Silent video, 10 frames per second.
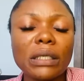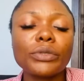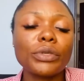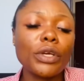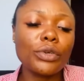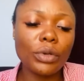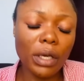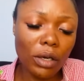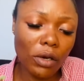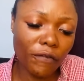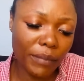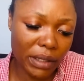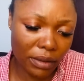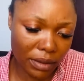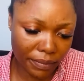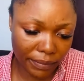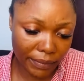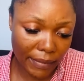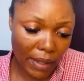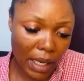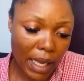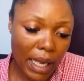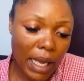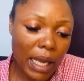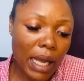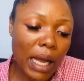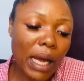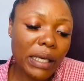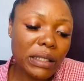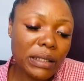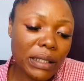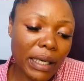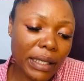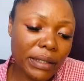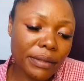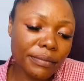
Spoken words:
to the UK government. And he said,